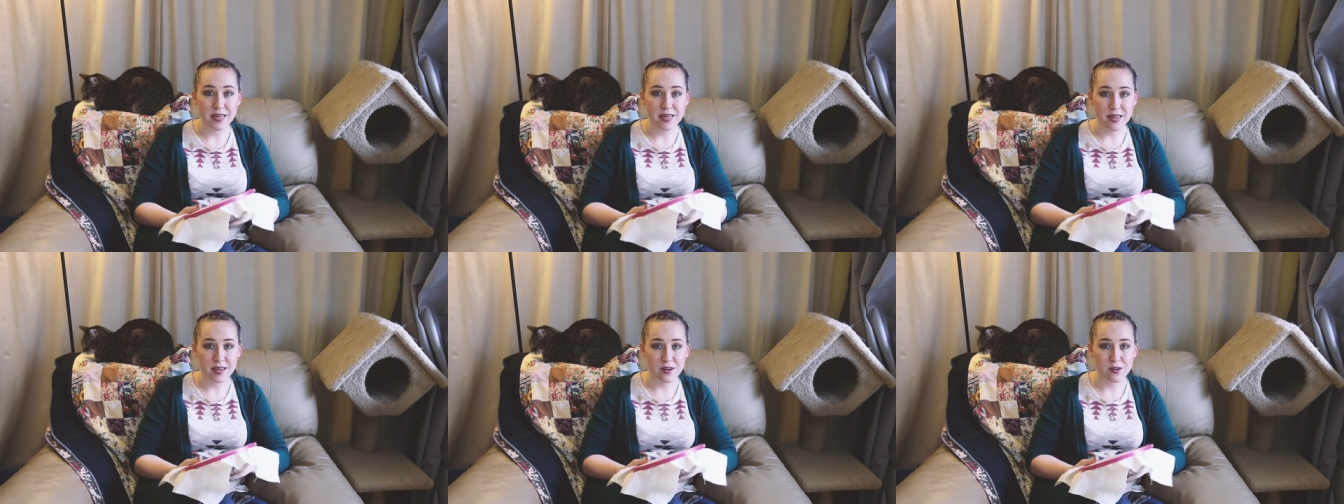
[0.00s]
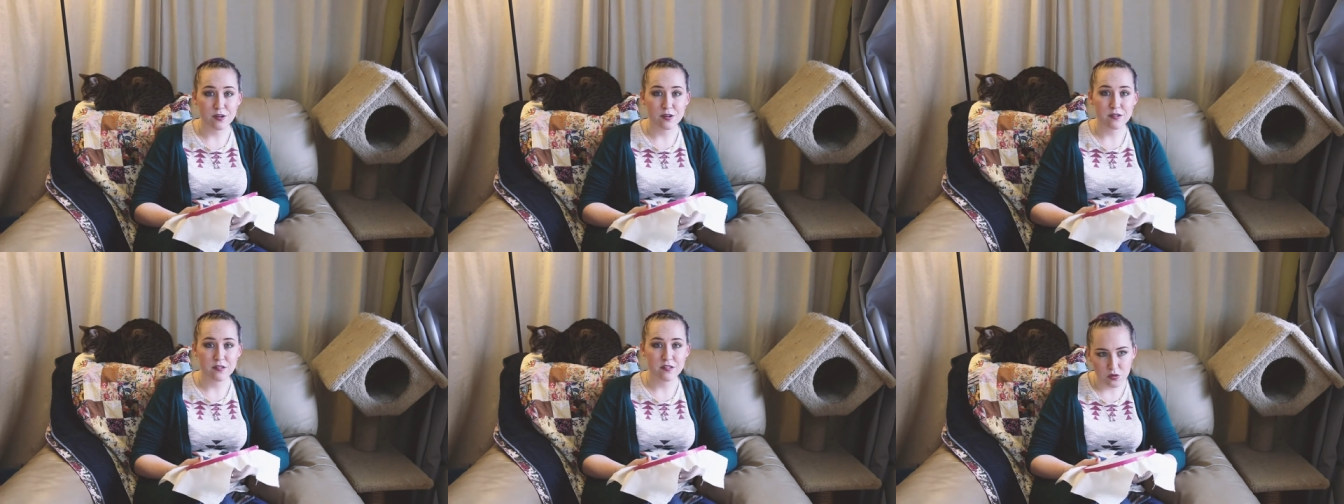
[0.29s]

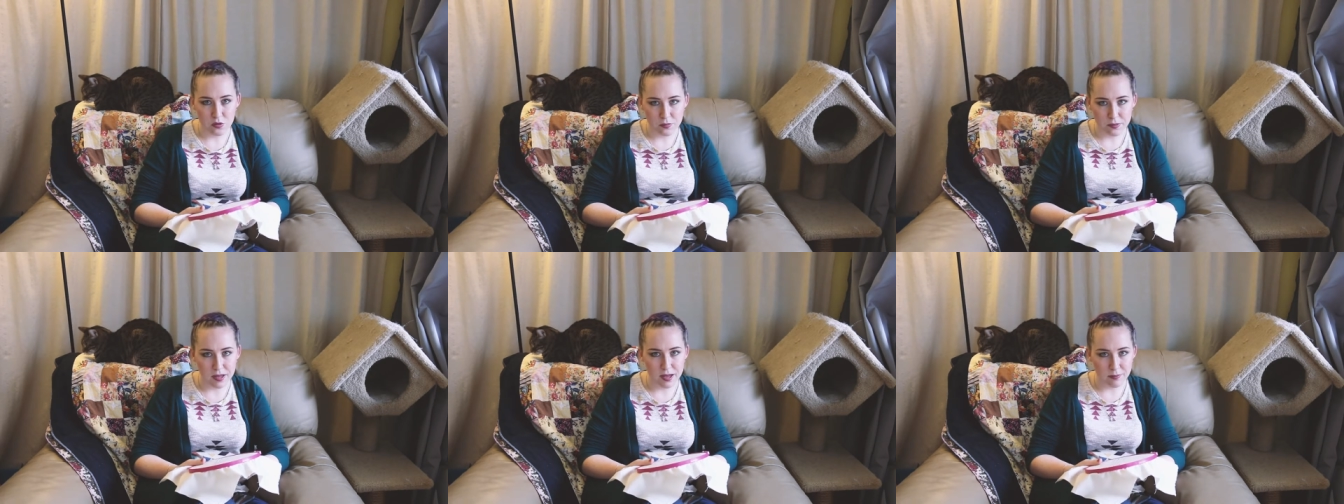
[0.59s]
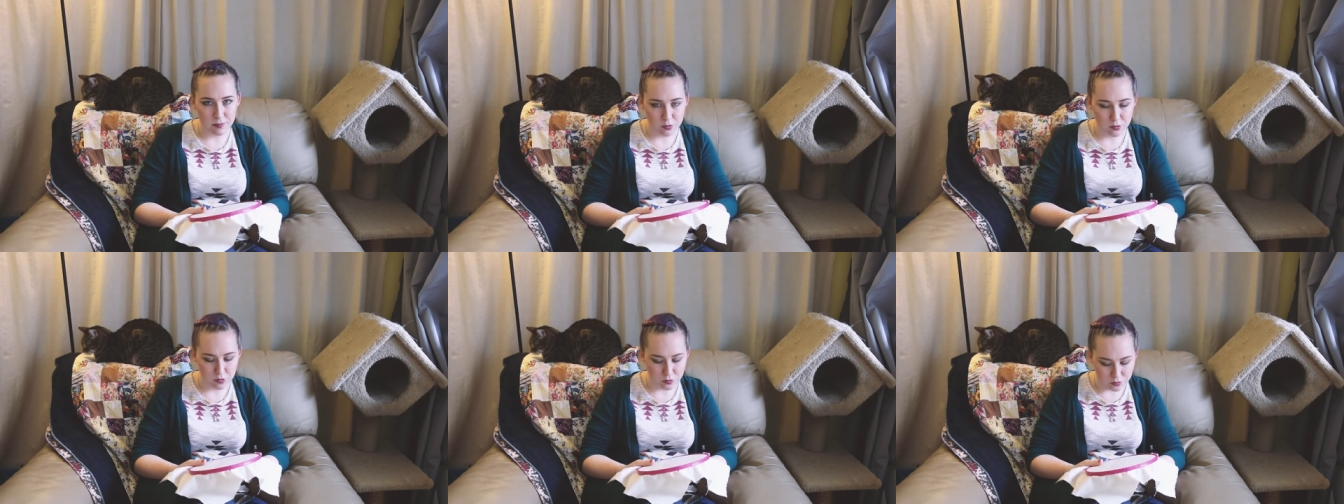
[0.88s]
years to be
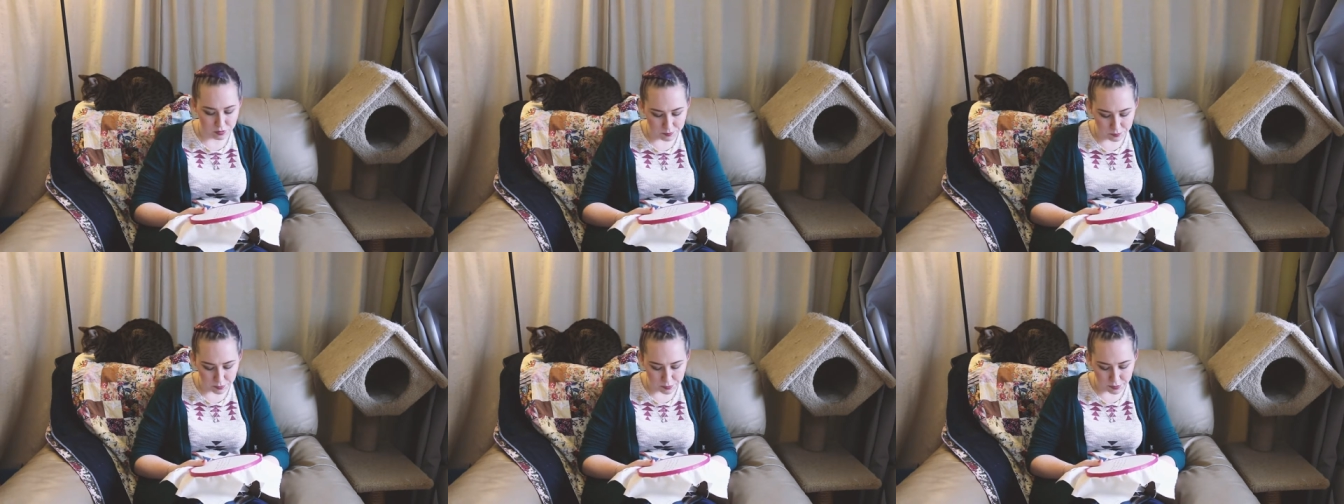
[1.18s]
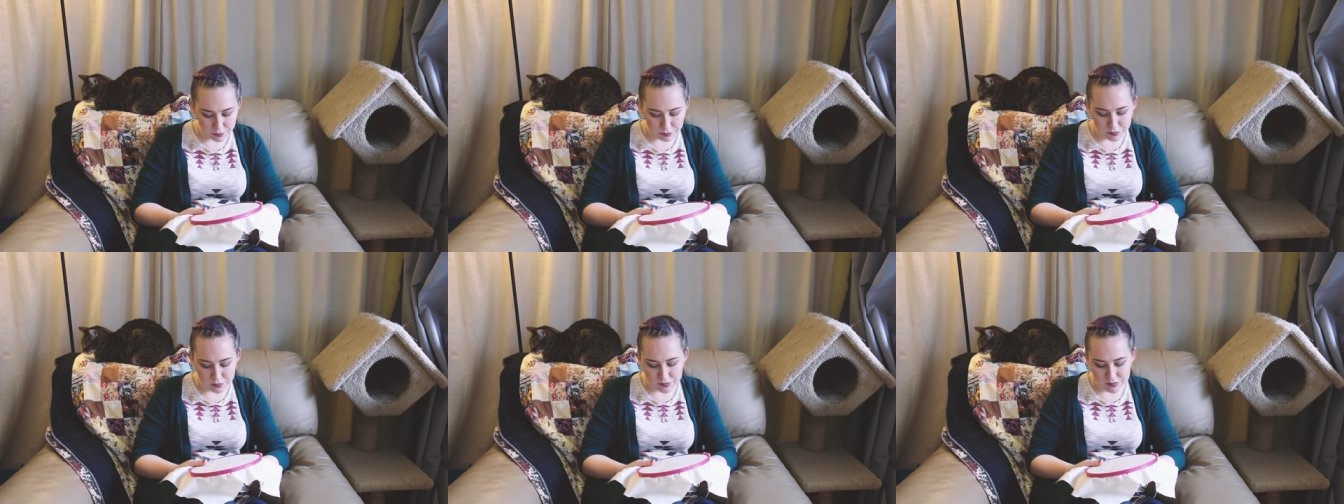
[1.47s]
able to
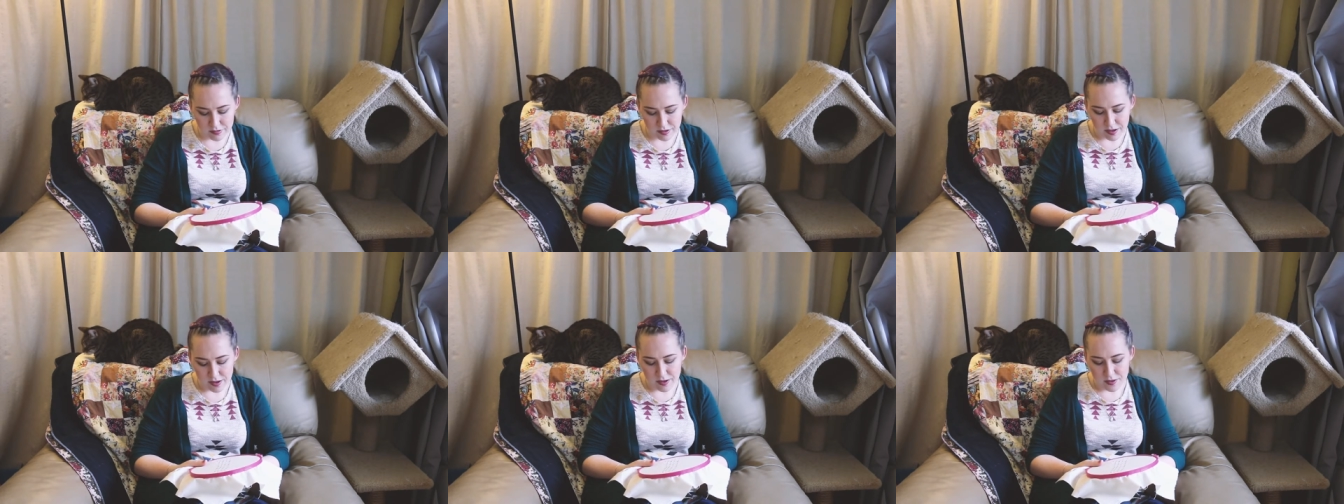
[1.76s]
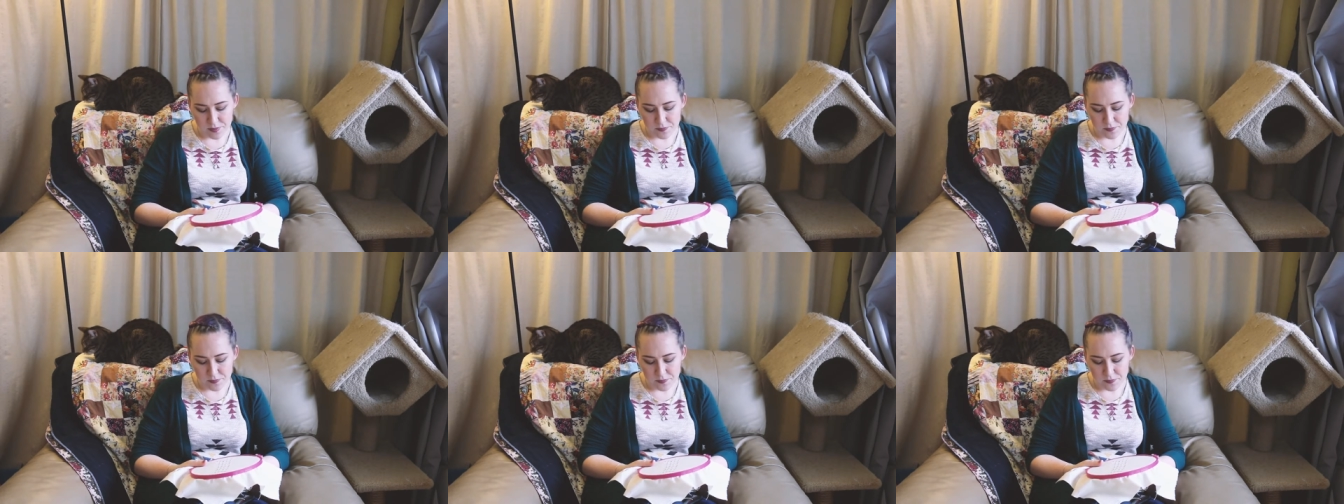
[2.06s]
reproduce,